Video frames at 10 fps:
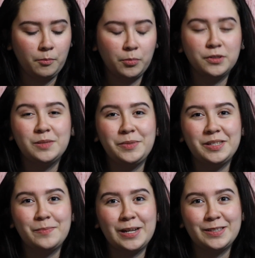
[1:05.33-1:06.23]
Burt's
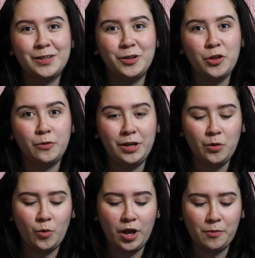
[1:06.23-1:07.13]
Bees Micellar
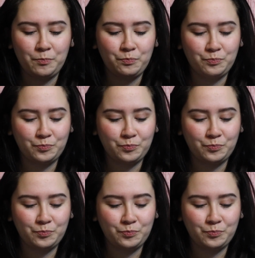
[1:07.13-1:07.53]
3-in-1